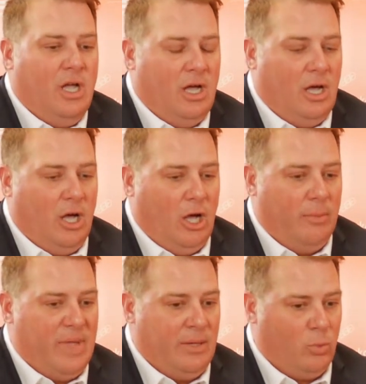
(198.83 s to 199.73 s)

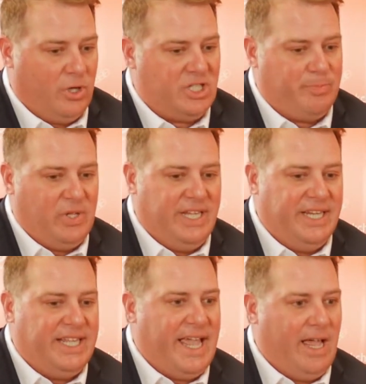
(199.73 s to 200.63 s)
Um, and we're
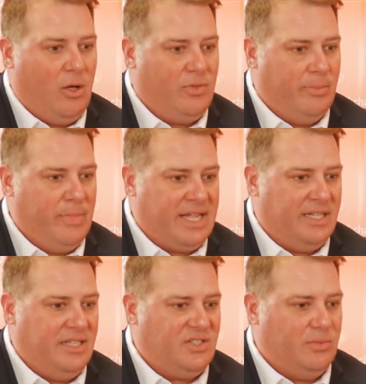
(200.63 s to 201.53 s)
explaining how the
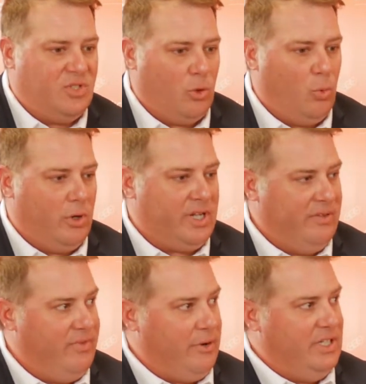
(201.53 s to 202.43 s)
mechanisms are
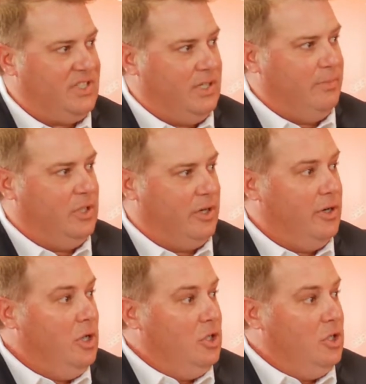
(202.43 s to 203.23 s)
working very similar